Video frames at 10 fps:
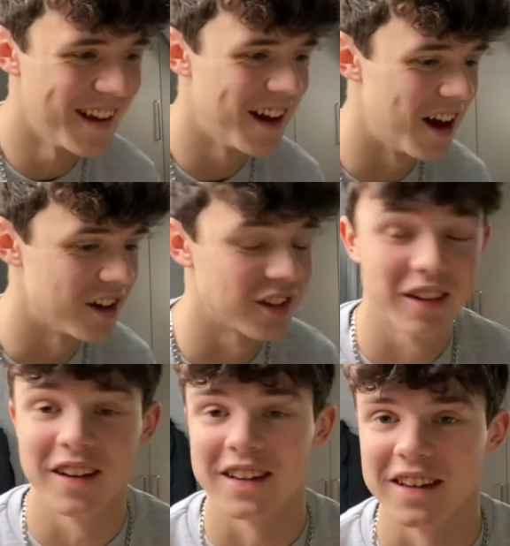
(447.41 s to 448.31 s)
I just
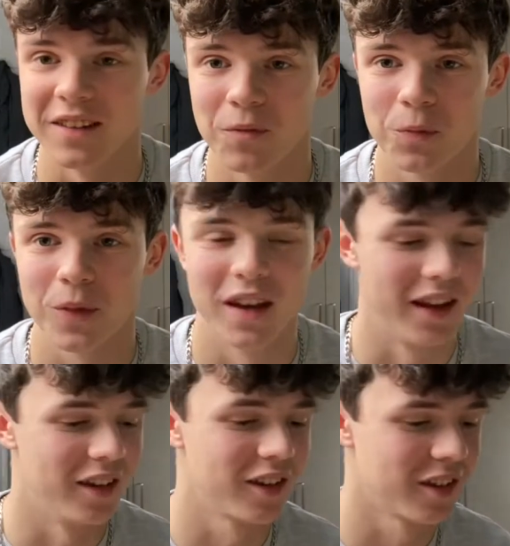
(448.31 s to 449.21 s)
like it.
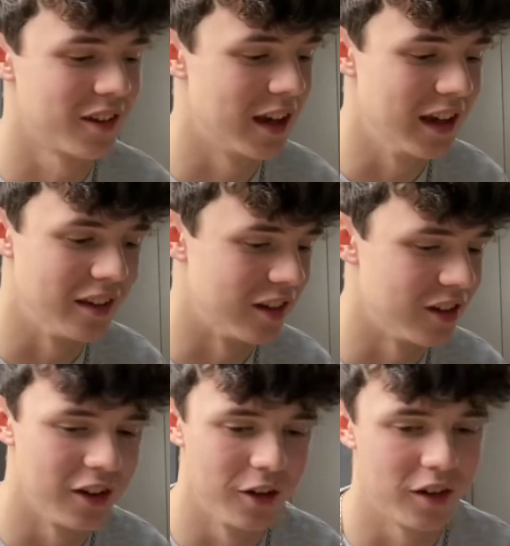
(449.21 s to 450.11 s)
It's easy to
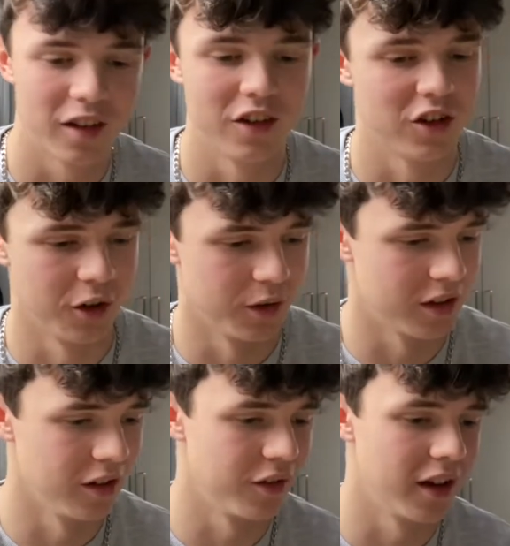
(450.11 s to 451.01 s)
use, it's intuitive,
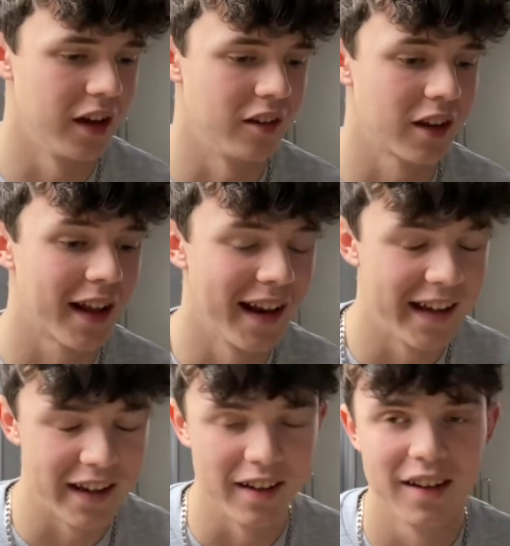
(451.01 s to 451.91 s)
it's clean,
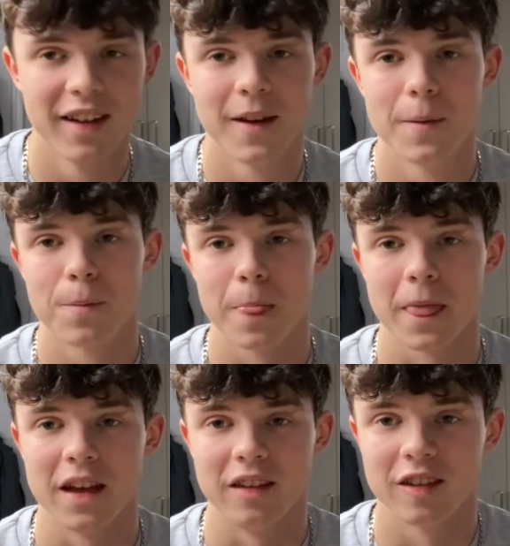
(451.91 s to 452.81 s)

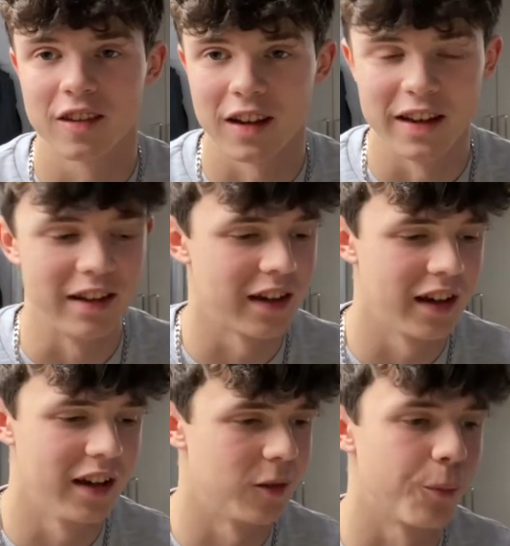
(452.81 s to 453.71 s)
it's sleek, it
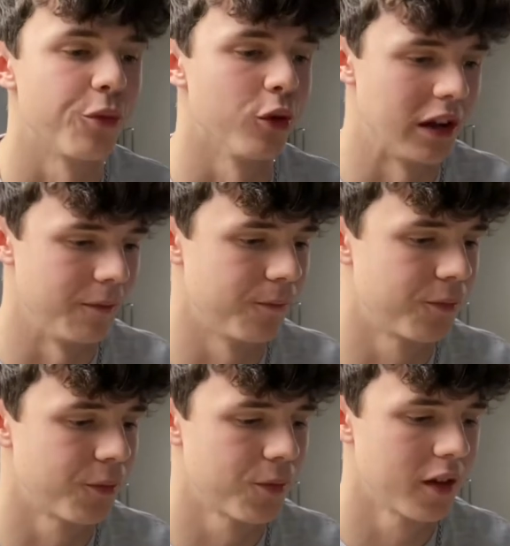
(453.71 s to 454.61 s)
is brilliant.
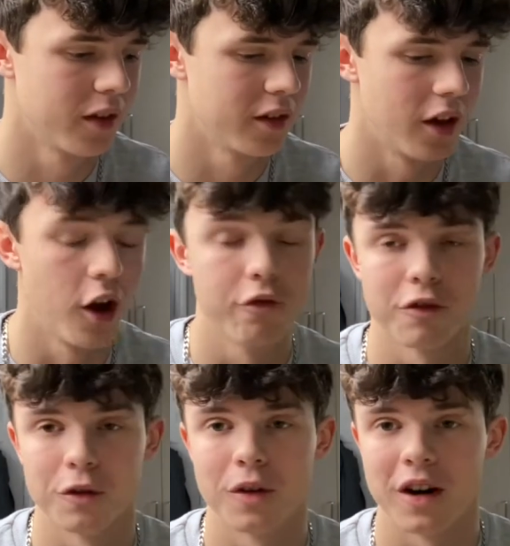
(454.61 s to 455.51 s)

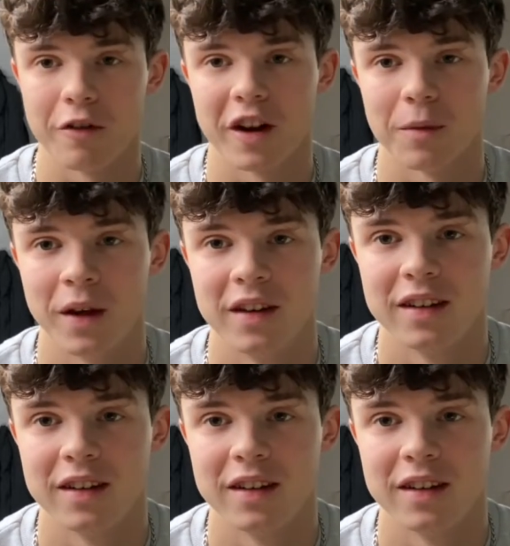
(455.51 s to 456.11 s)
Overall, I recommend.